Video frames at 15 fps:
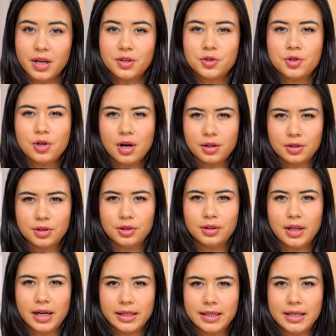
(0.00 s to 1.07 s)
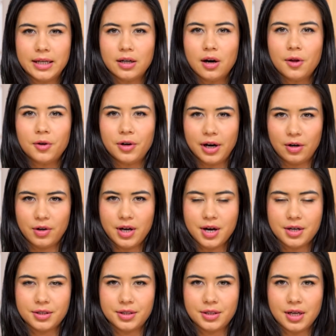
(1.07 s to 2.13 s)
it's not so lucky in other
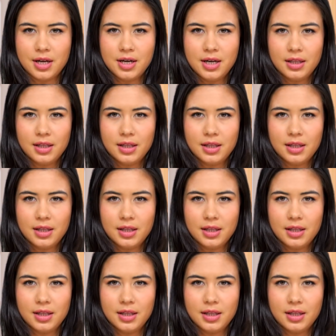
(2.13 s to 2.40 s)
areas.